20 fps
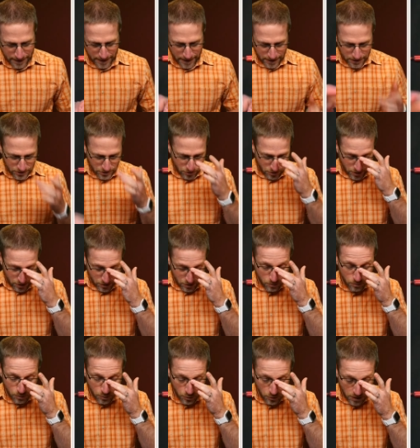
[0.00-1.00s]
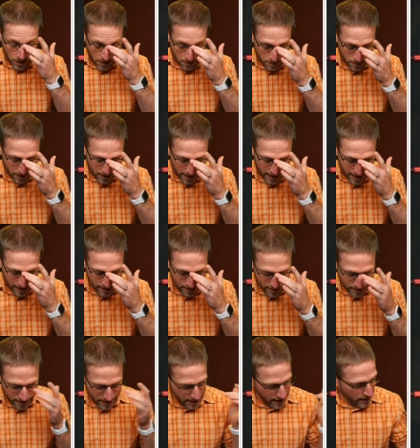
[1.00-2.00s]
It's going to boot up
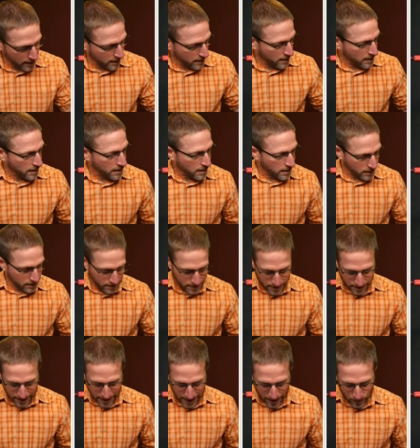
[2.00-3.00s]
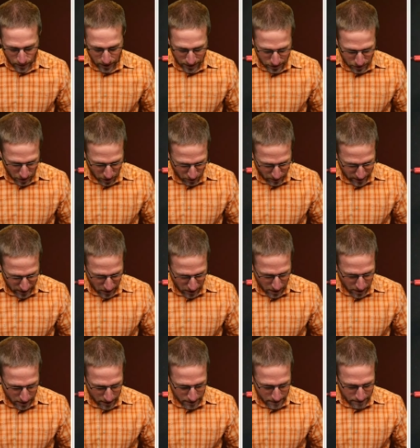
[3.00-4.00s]
and then the camera is already
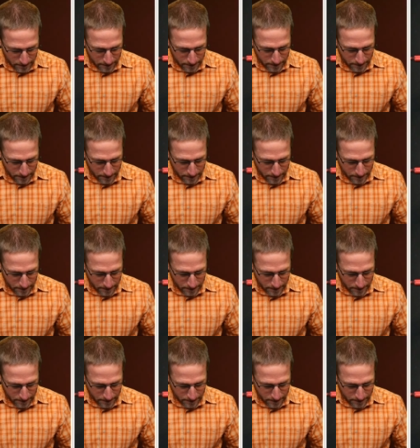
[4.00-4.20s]
on.